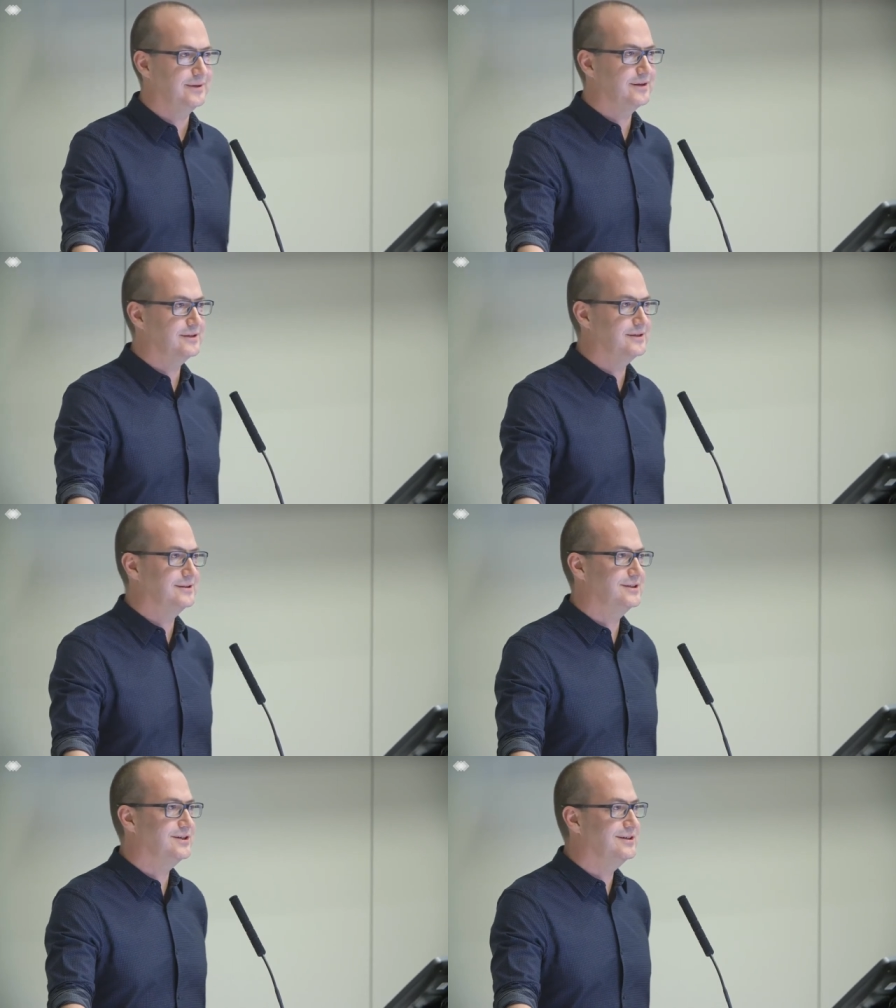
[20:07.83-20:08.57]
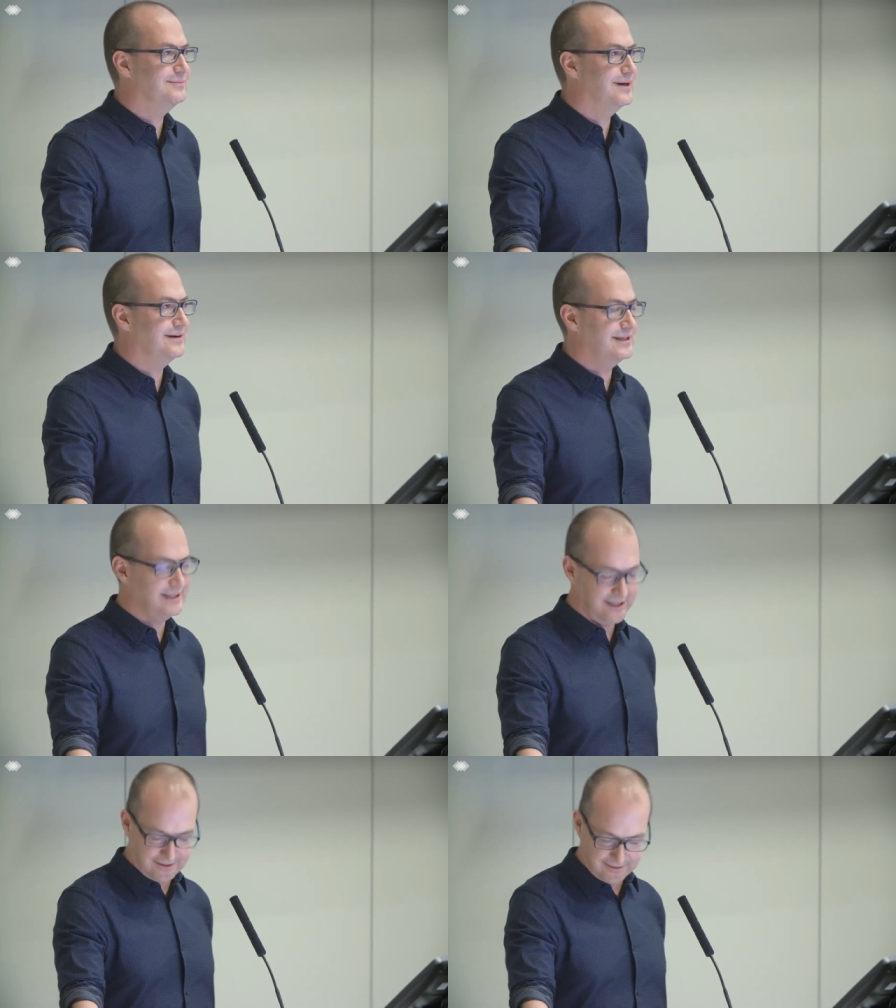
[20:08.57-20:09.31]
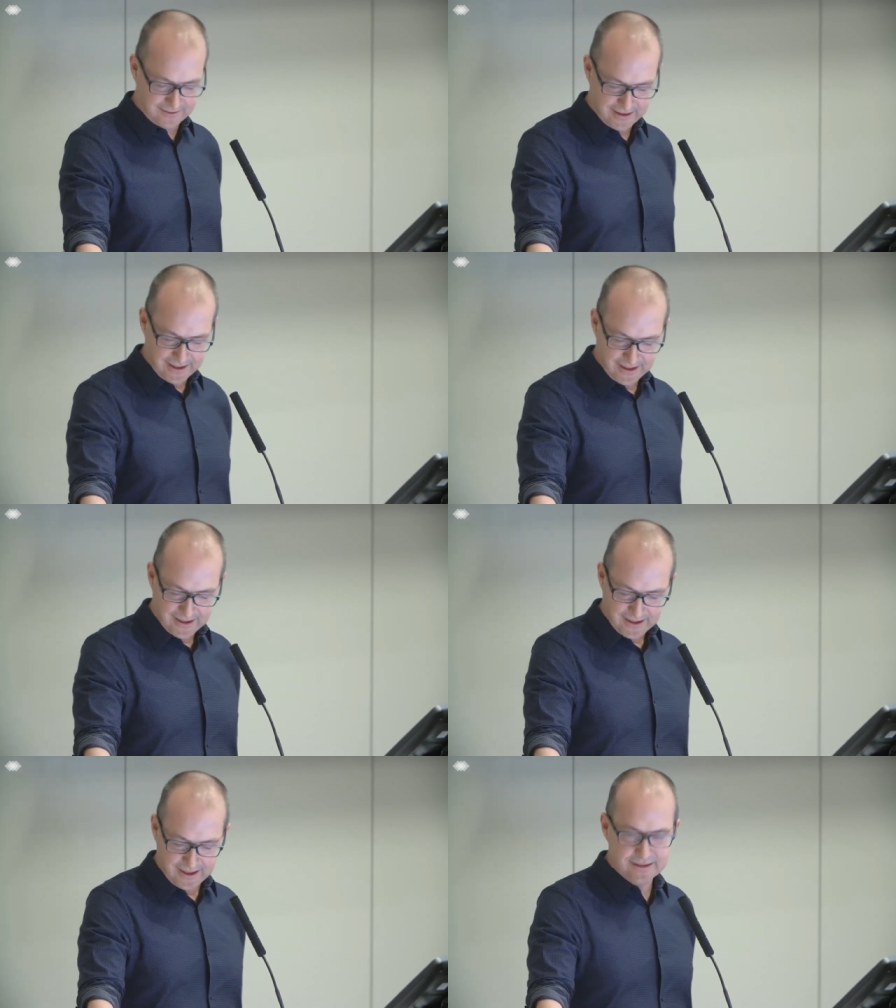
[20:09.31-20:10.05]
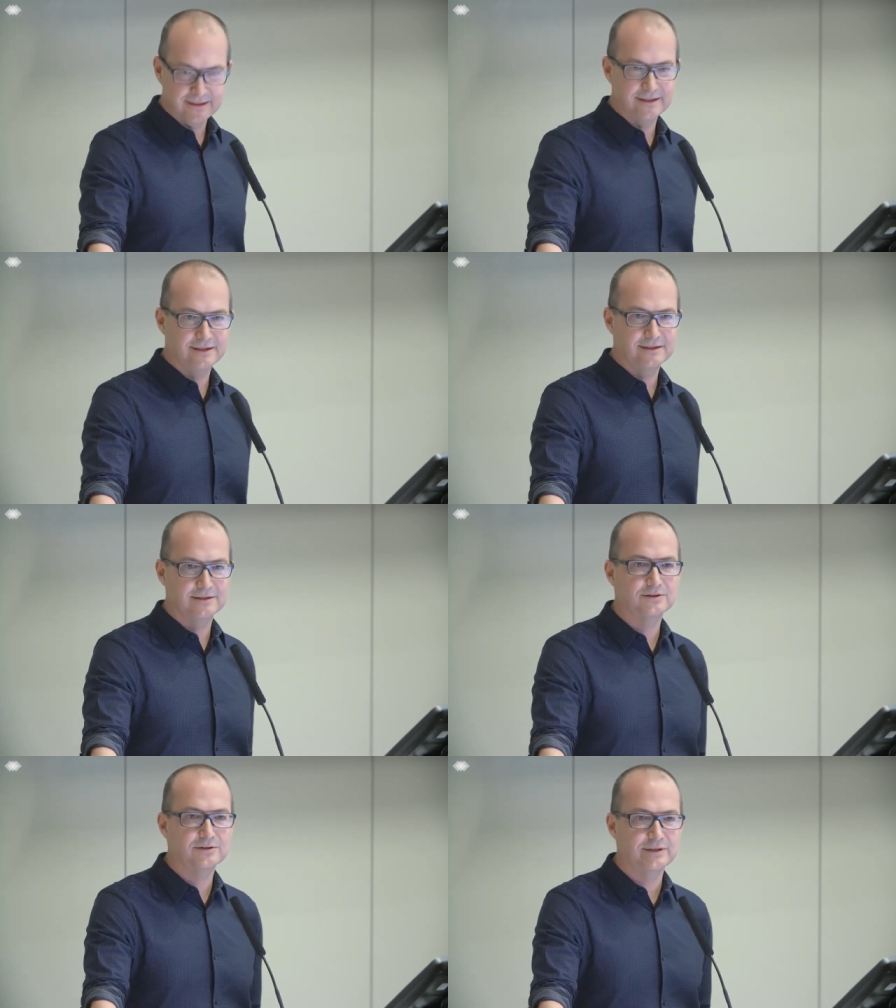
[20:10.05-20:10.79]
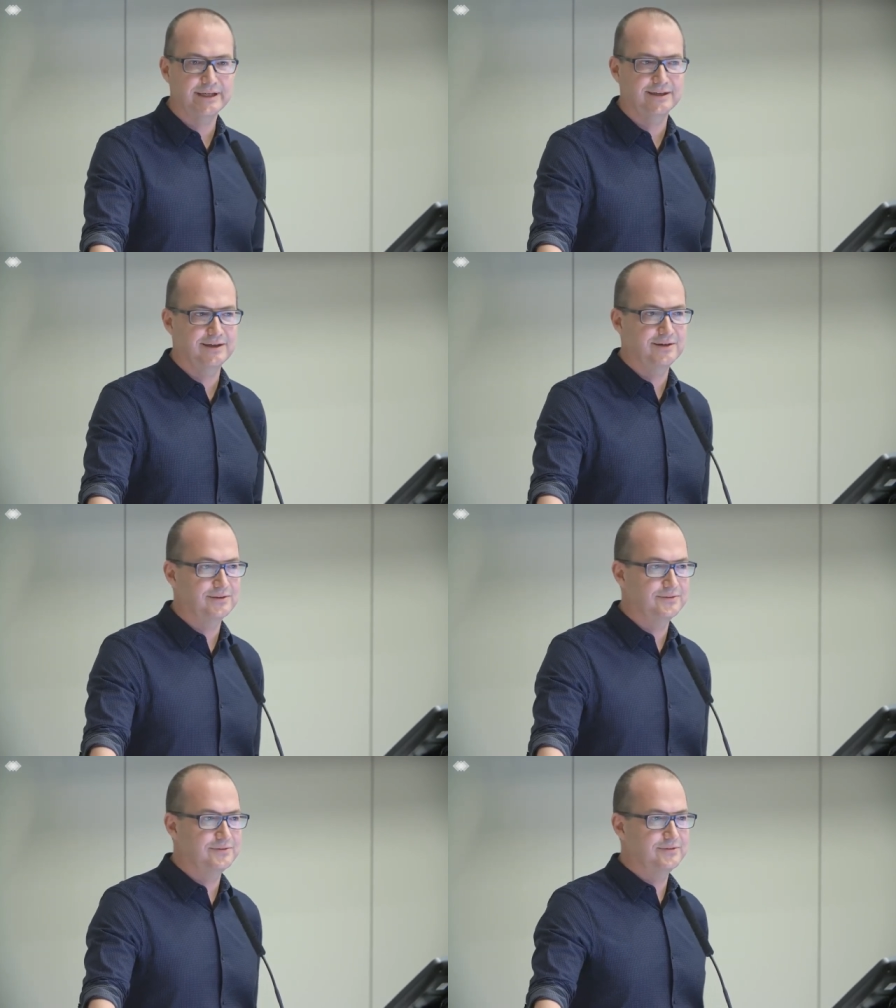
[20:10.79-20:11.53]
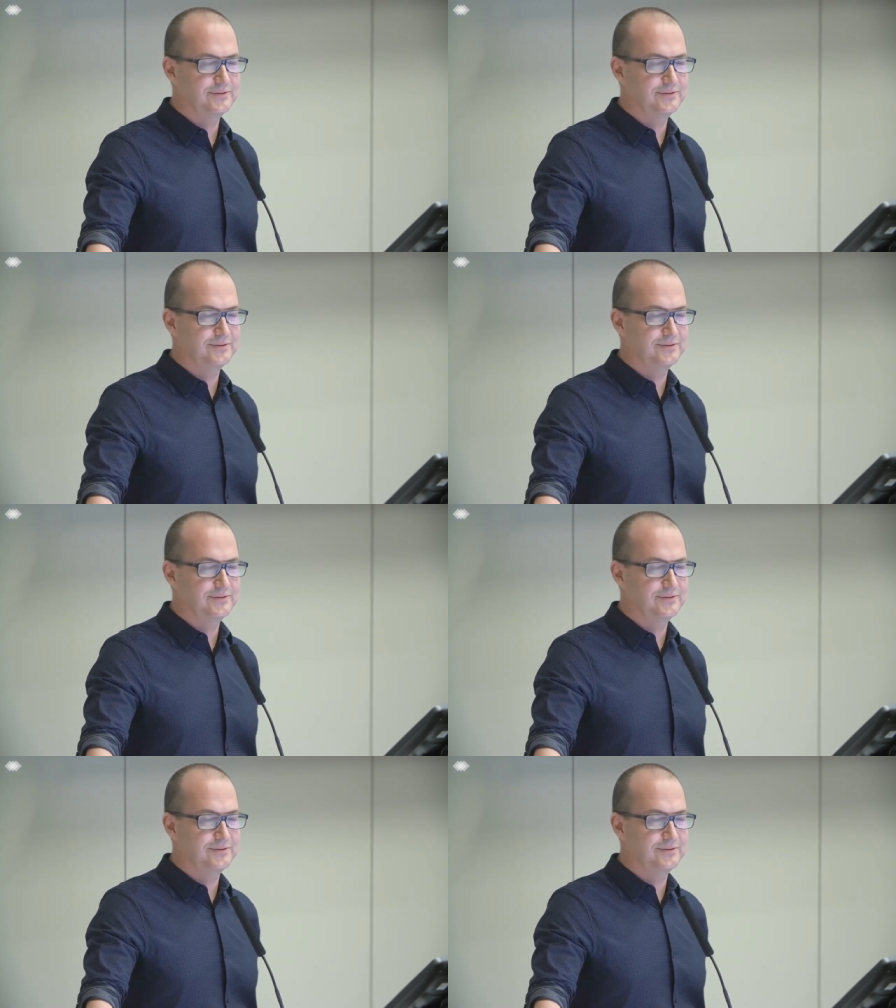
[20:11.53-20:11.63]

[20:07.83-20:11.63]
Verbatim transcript: Because John and Mary's health is just a story of